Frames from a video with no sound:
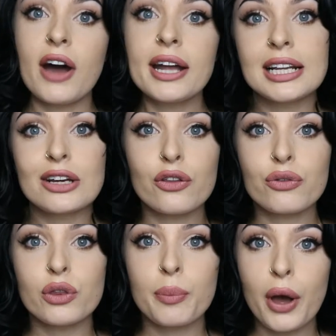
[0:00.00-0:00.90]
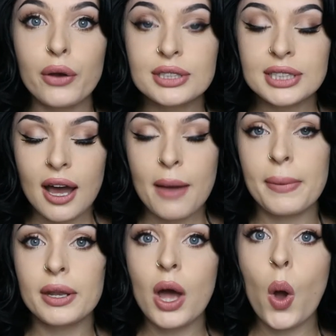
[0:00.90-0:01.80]
finally got through the post that I've
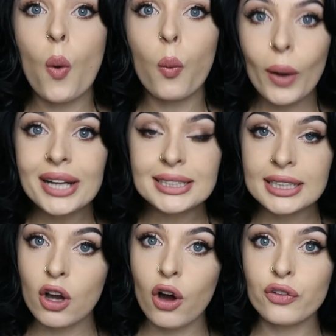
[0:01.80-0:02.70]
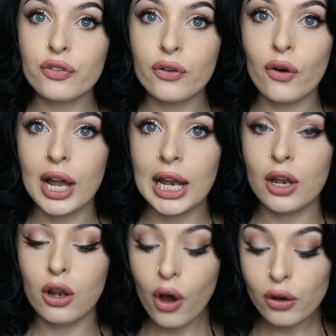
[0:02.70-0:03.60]
been waiting on for a
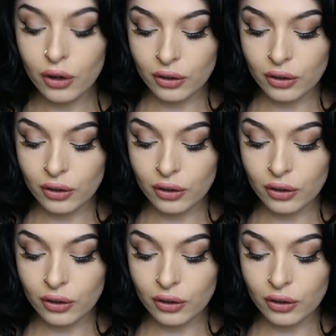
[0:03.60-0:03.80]
long,